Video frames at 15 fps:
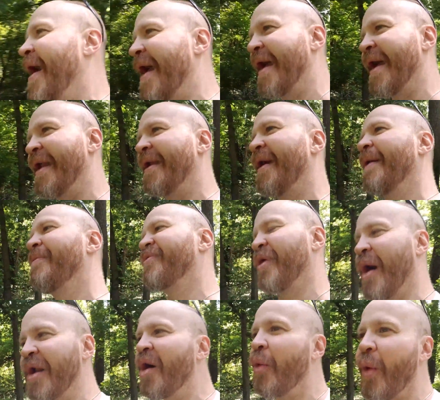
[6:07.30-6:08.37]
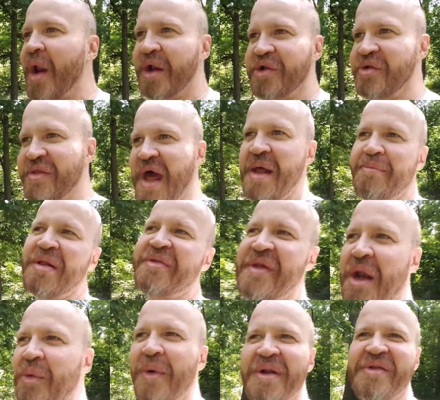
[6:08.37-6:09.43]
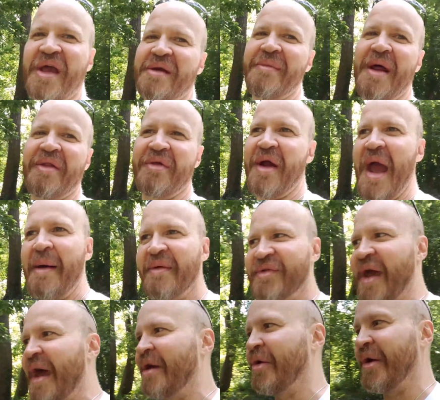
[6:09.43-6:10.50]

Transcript: And so I don't want to do that. Plus I don't want to take them out of their habitat or